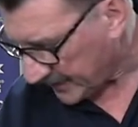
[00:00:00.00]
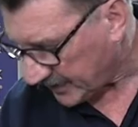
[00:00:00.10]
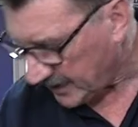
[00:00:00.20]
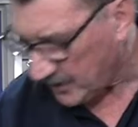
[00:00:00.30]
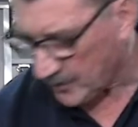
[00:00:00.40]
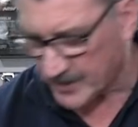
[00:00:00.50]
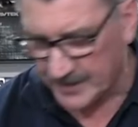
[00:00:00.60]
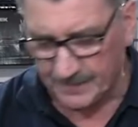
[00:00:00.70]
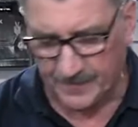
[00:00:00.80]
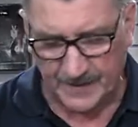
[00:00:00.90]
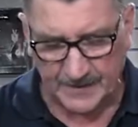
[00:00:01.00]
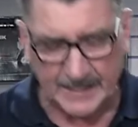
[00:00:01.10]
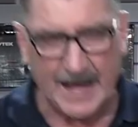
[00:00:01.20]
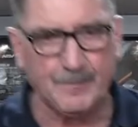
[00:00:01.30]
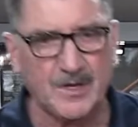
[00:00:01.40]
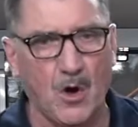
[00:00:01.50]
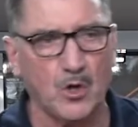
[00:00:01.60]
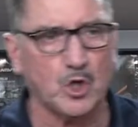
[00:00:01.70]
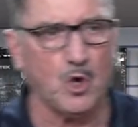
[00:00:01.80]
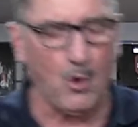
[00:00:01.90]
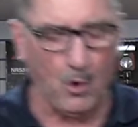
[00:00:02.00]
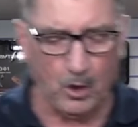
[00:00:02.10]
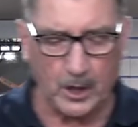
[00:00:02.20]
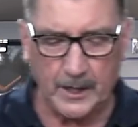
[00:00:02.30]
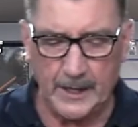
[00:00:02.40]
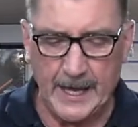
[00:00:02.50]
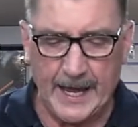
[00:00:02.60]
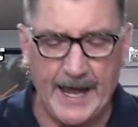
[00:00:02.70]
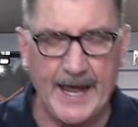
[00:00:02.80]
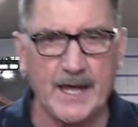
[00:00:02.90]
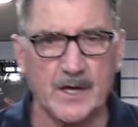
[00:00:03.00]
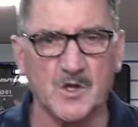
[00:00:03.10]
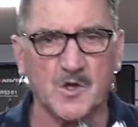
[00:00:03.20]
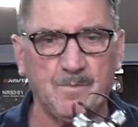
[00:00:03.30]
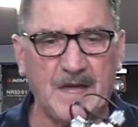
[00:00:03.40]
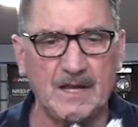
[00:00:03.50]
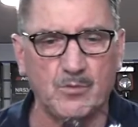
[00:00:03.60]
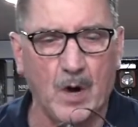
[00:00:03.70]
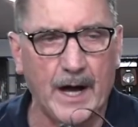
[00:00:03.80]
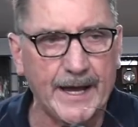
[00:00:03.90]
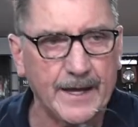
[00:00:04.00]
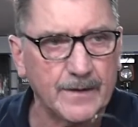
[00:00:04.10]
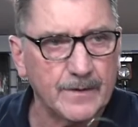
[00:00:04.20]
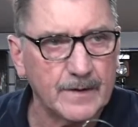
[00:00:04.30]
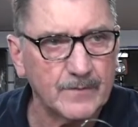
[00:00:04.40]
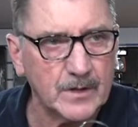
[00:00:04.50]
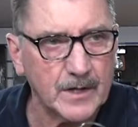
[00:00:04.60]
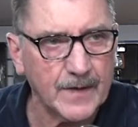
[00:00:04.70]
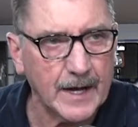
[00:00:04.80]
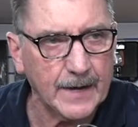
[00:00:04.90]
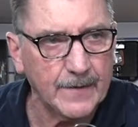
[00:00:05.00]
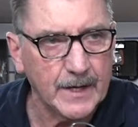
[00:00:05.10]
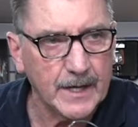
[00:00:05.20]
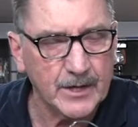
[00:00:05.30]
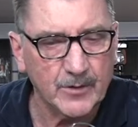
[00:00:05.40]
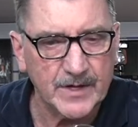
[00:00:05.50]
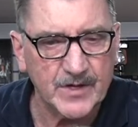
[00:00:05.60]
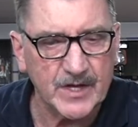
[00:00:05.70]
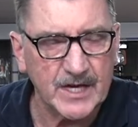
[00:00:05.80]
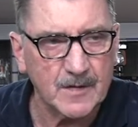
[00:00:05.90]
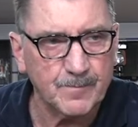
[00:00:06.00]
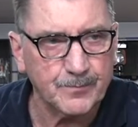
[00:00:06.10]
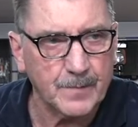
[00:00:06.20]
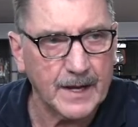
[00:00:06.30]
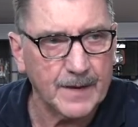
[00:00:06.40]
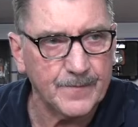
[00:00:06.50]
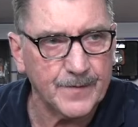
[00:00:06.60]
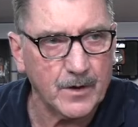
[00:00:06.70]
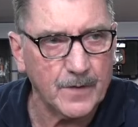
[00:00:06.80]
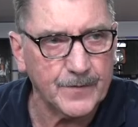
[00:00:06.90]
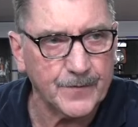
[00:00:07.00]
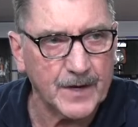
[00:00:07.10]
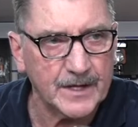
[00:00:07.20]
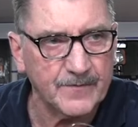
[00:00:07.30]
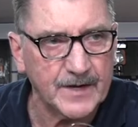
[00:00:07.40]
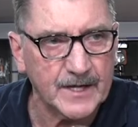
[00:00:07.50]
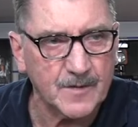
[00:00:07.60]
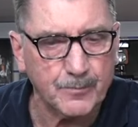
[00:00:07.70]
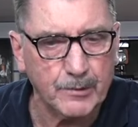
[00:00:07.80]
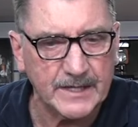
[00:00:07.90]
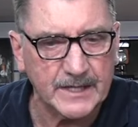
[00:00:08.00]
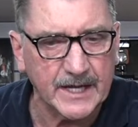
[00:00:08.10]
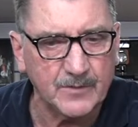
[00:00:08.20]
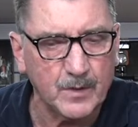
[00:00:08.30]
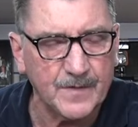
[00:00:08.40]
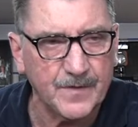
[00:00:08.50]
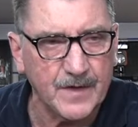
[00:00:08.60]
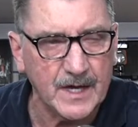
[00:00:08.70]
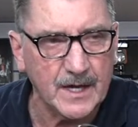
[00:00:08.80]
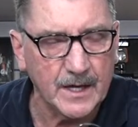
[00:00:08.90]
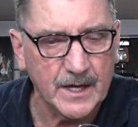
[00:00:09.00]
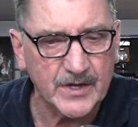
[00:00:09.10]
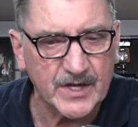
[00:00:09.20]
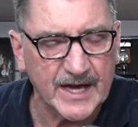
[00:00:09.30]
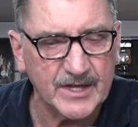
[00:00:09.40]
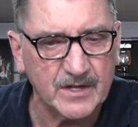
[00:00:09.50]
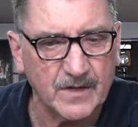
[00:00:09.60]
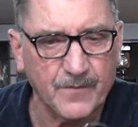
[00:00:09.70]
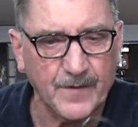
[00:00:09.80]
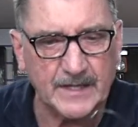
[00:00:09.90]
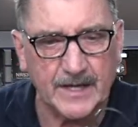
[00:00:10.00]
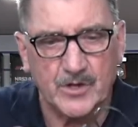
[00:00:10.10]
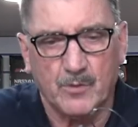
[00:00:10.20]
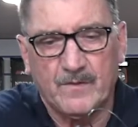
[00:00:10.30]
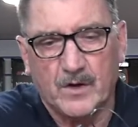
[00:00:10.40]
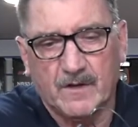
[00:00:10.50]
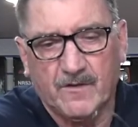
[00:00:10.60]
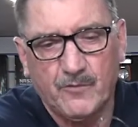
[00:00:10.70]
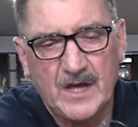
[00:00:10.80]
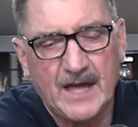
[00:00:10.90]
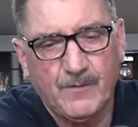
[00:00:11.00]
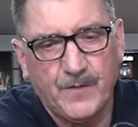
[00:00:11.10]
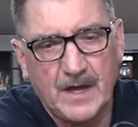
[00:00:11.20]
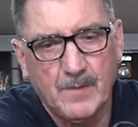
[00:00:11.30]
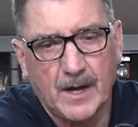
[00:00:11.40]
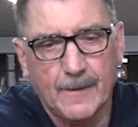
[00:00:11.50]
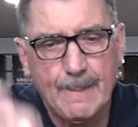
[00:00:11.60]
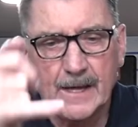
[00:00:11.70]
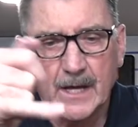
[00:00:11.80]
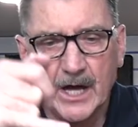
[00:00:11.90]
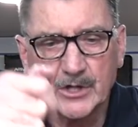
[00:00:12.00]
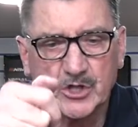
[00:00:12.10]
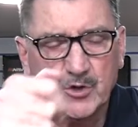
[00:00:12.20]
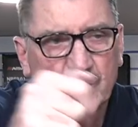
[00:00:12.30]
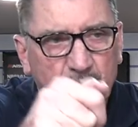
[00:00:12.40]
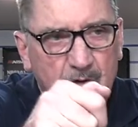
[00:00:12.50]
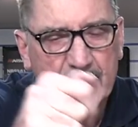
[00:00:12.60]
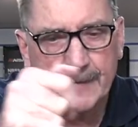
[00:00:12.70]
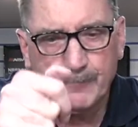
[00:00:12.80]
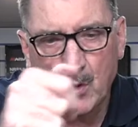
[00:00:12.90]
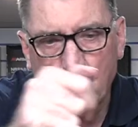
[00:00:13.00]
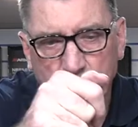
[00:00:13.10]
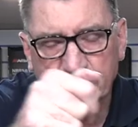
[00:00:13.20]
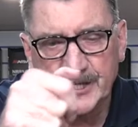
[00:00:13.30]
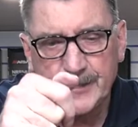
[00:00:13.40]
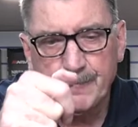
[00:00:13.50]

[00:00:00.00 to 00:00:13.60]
is to use something that Appion call a Speed-Y. You have a look at that, and you can see it's, on the front of it is printed with the sizes of the fit-in. So we've got a 3/8 female and two 3/8 ports